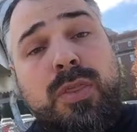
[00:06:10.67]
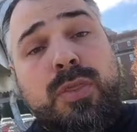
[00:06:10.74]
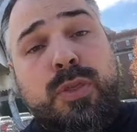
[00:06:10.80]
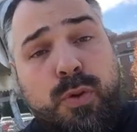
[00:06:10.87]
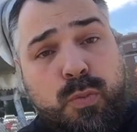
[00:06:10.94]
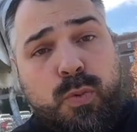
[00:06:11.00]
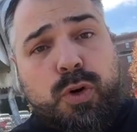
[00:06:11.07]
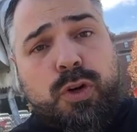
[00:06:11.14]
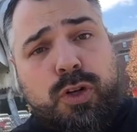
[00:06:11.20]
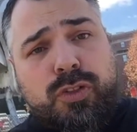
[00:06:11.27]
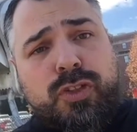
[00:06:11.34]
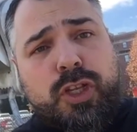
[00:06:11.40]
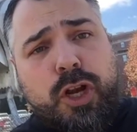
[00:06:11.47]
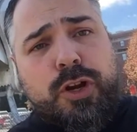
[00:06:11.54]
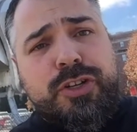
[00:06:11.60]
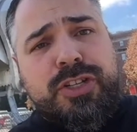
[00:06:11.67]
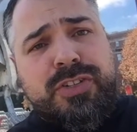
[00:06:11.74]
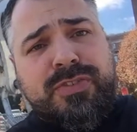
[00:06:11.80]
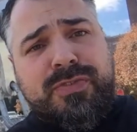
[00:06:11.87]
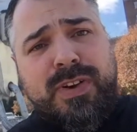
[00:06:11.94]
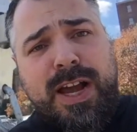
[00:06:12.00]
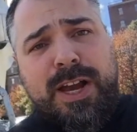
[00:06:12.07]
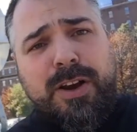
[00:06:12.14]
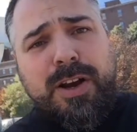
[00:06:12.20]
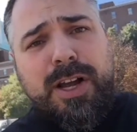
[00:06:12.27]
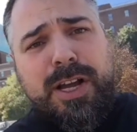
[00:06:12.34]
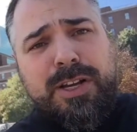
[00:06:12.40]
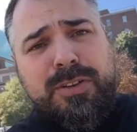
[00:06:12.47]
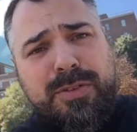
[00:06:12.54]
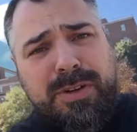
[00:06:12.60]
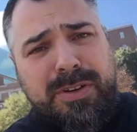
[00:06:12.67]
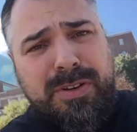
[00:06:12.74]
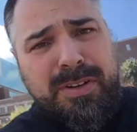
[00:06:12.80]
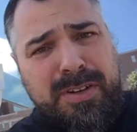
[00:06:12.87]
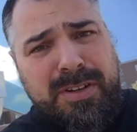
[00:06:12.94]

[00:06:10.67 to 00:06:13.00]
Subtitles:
The world's largest fire hydrant.